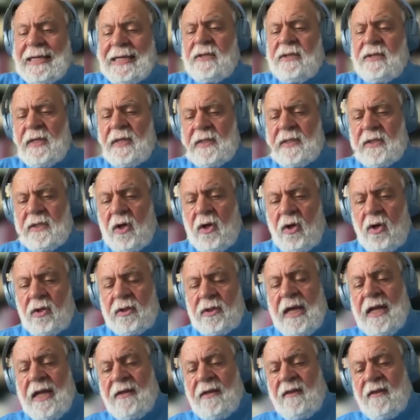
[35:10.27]
As a result,
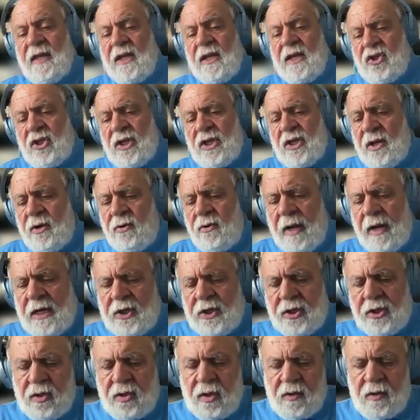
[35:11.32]
the
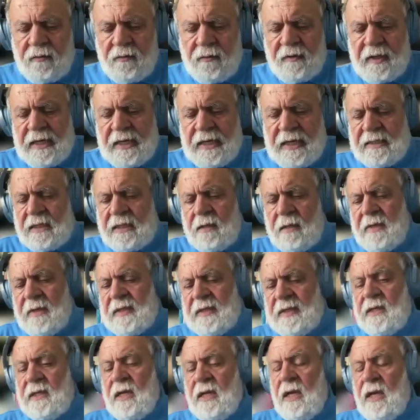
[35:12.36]
generation of
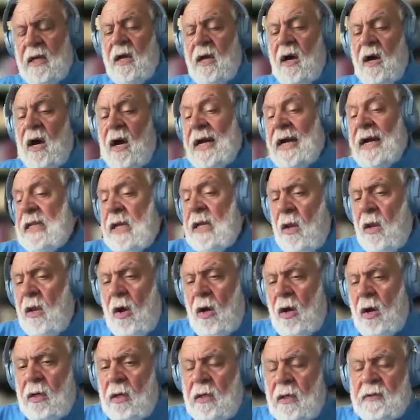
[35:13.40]
Islamist
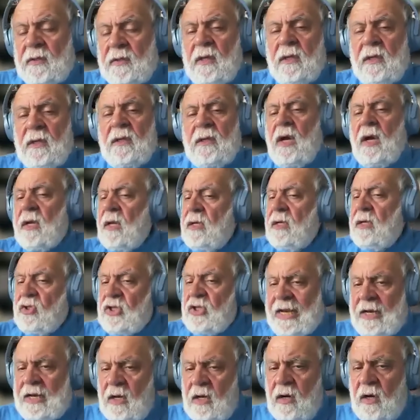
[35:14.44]
ideologues like
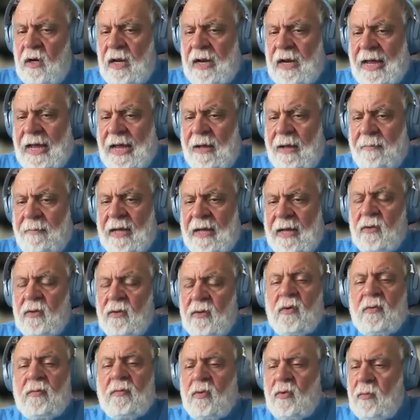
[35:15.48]
Jalal al-Ahmad,
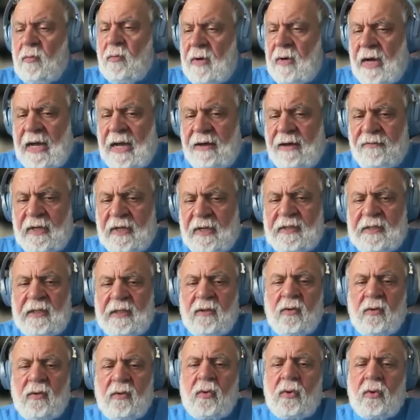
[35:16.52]
whom I have
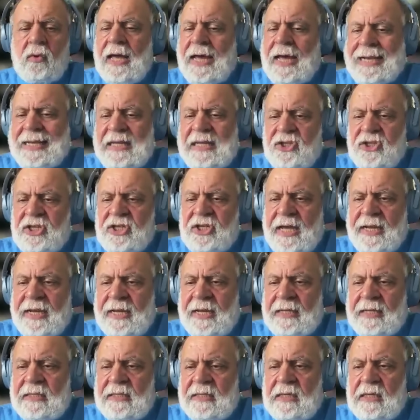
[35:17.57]
written, or Ali
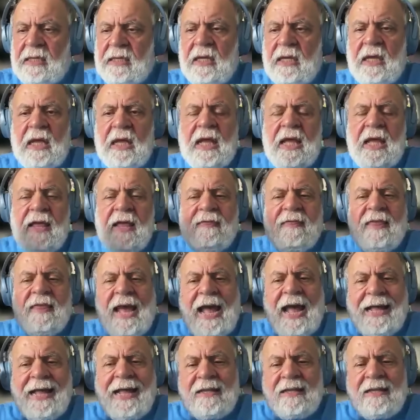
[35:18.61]
Shariati,
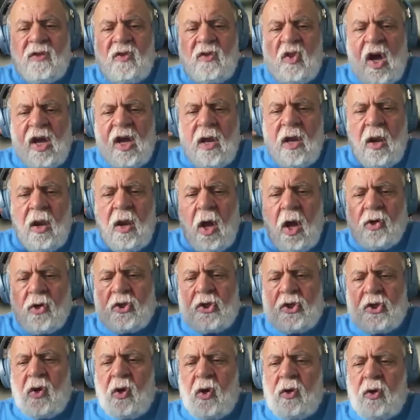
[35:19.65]
they had a
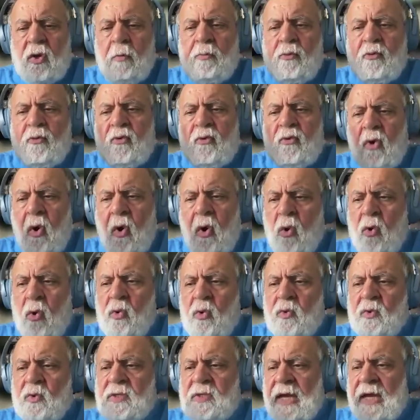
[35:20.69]
dialogical
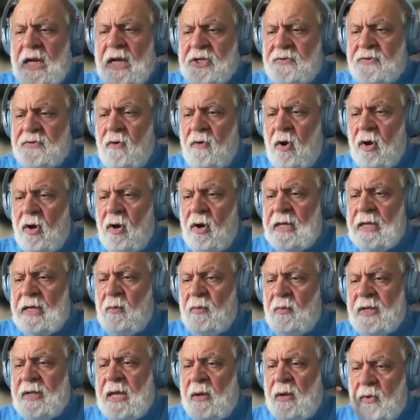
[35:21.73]
prose, Ashfaq.
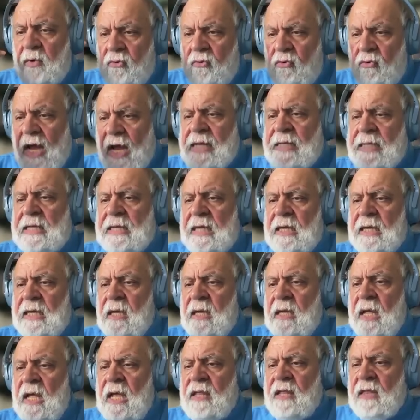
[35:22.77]
When they were
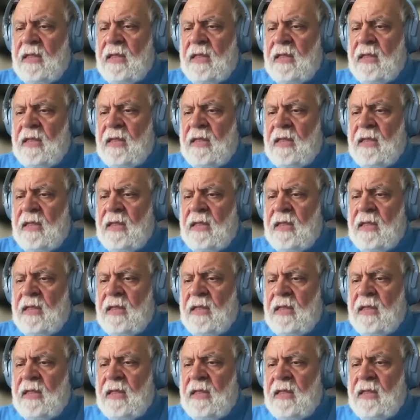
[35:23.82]
writing,